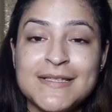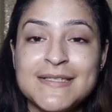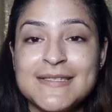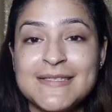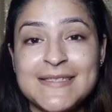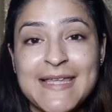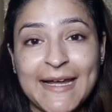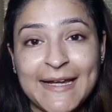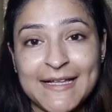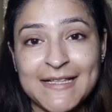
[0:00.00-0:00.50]
The
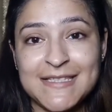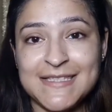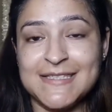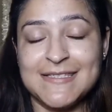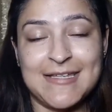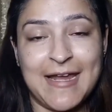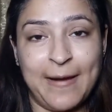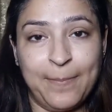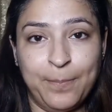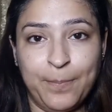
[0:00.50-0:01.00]
second
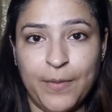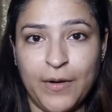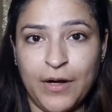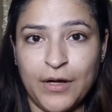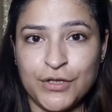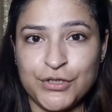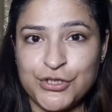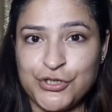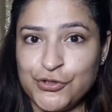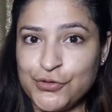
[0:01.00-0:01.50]
step
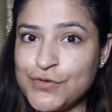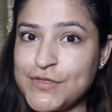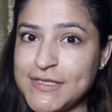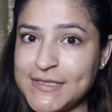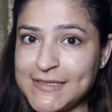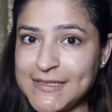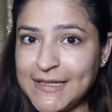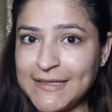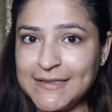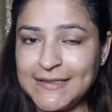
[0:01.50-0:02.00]
to
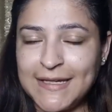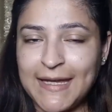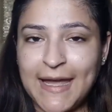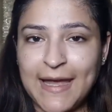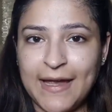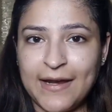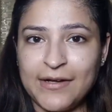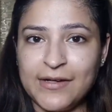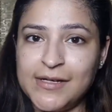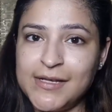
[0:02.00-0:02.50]

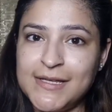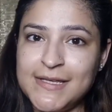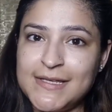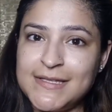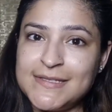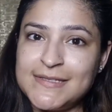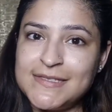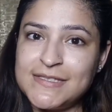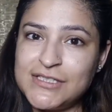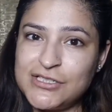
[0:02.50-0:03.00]
skincare
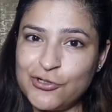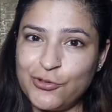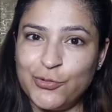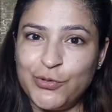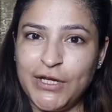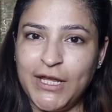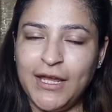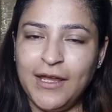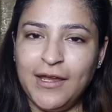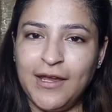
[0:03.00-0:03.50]
is
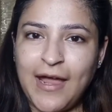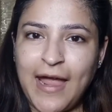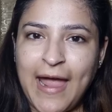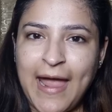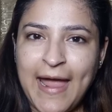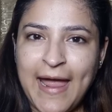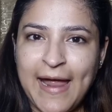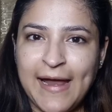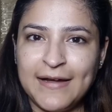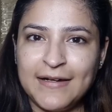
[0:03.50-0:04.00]
toning,
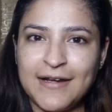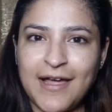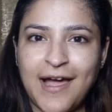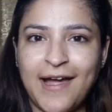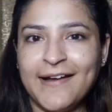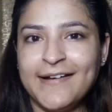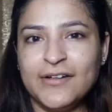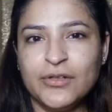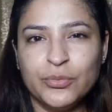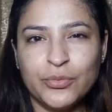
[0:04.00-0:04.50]
and
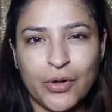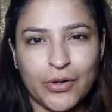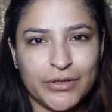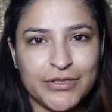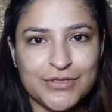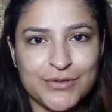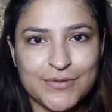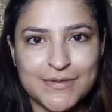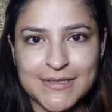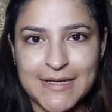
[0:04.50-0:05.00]
I do
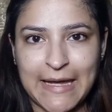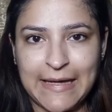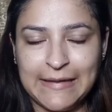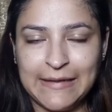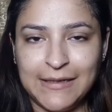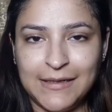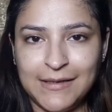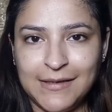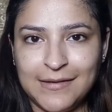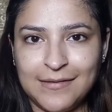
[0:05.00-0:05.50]
not use
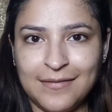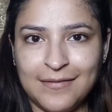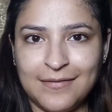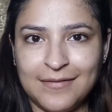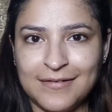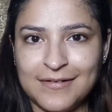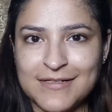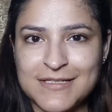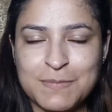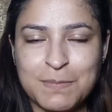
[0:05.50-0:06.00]
any
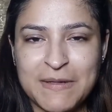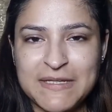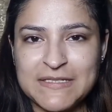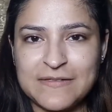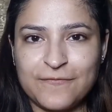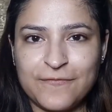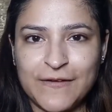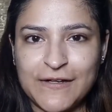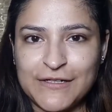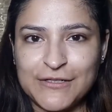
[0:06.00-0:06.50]

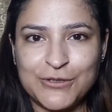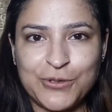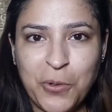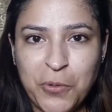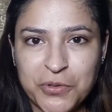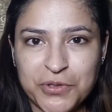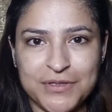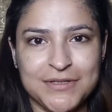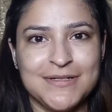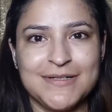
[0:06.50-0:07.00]
specific
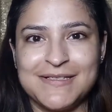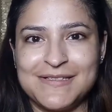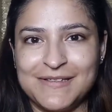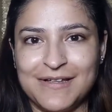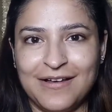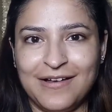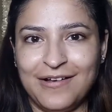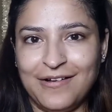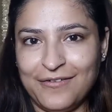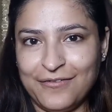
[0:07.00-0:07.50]
toners
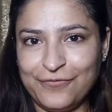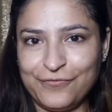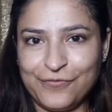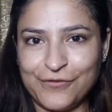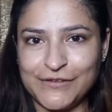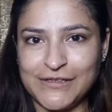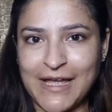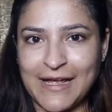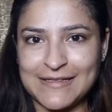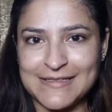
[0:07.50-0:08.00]

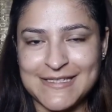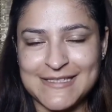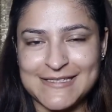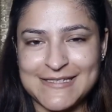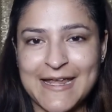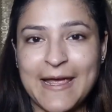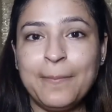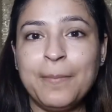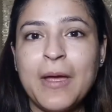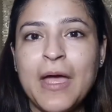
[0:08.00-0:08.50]
for that
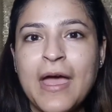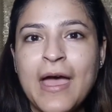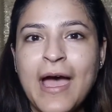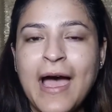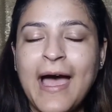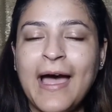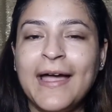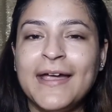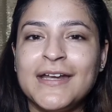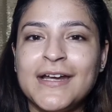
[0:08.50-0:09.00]
step.
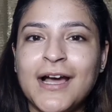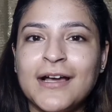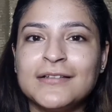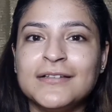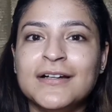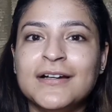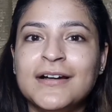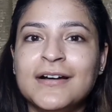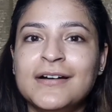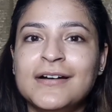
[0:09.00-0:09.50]
I
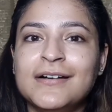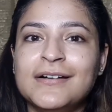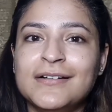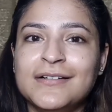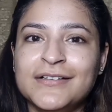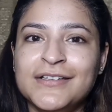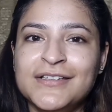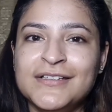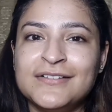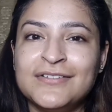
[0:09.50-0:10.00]

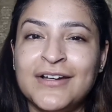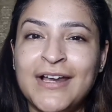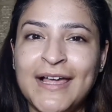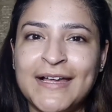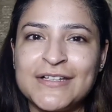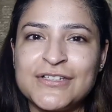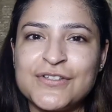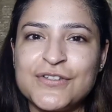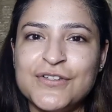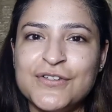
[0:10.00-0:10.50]
rather
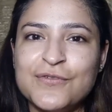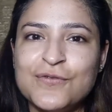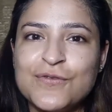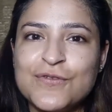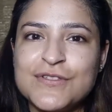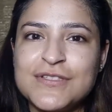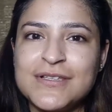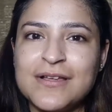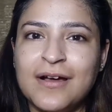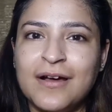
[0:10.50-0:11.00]
like to
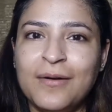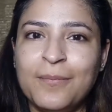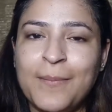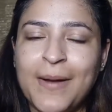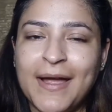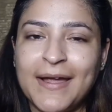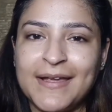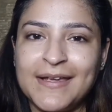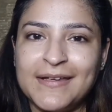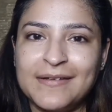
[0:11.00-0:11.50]
use
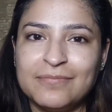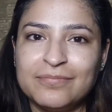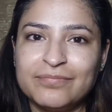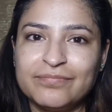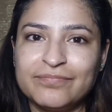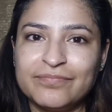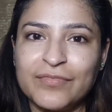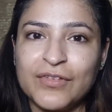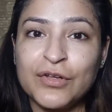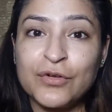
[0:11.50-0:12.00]
my
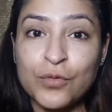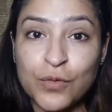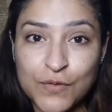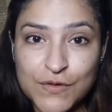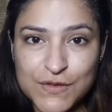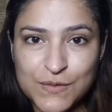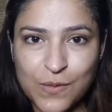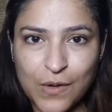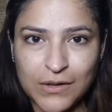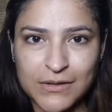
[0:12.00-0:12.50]

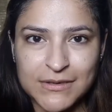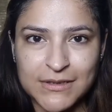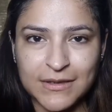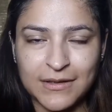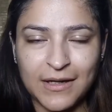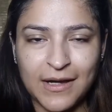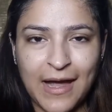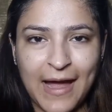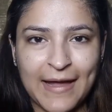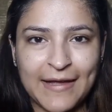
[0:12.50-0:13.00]
rose
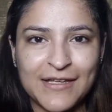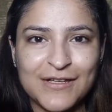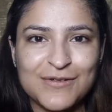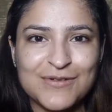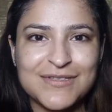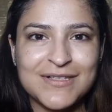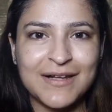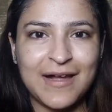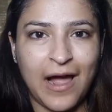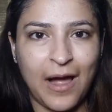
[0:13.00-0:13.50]
water. I
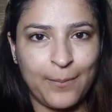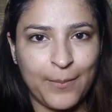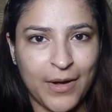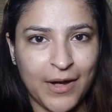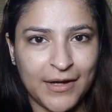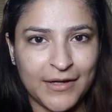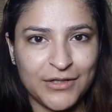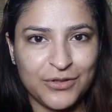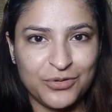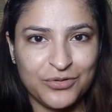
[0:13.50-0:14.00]
use the
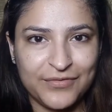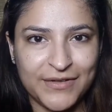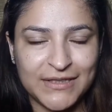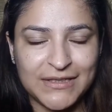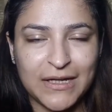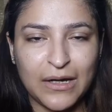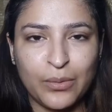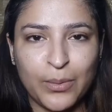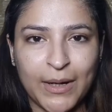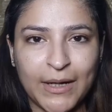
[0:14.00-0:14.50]
Kama
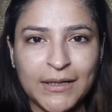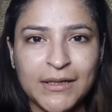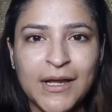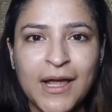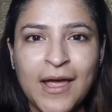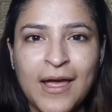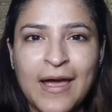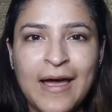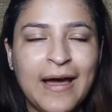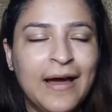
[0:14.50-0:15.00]
Ayurveda
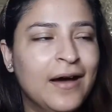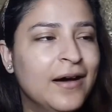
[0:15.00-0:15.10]
one.